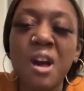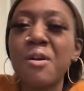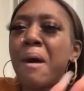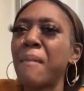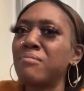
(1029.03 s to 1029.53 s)
Oh, and
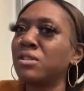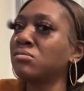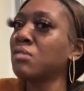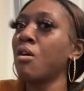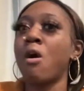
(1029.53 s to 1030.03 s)
my mama.
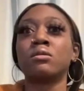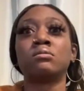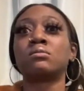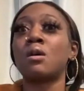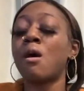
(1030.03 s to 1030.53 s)

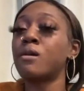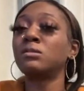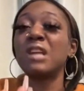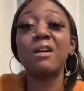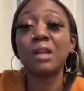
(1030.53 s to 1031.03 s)

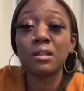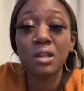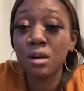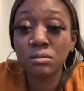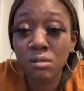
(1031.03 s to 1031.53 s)
Yeah, I don't like
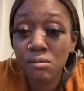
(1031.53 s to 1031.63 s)
Leos.